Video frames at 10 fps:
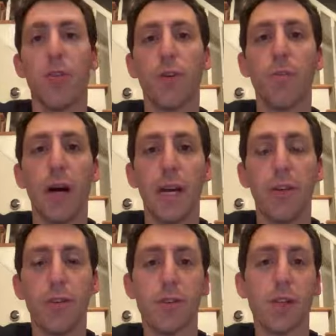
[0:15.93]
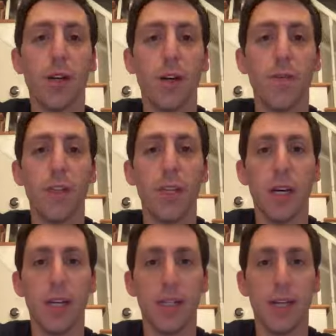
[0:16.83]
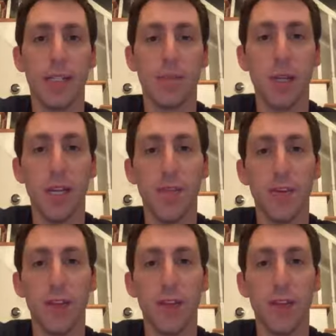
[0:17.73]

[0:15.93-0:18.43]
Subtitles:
reminders of the on-task behavior